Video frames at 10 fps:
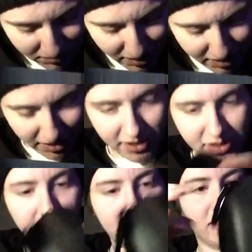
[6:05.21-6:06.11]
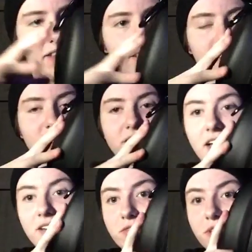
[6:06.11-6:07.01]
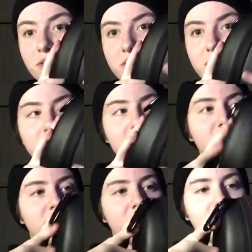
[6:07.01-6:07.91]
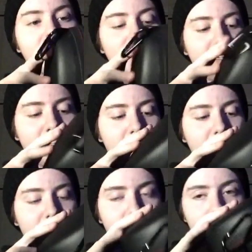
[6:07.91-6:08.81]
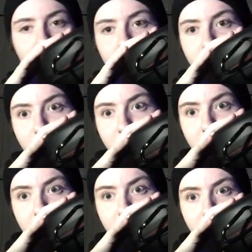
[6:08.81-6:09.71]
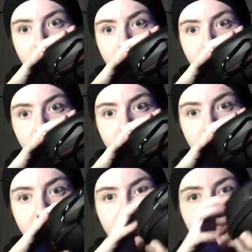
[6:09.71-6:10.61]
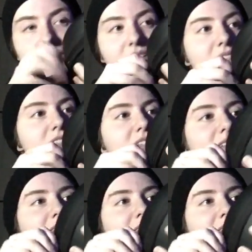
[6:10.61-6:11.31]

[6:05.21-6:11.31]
And then there's these headphones. Hollow probably wasn't supposed to steal these,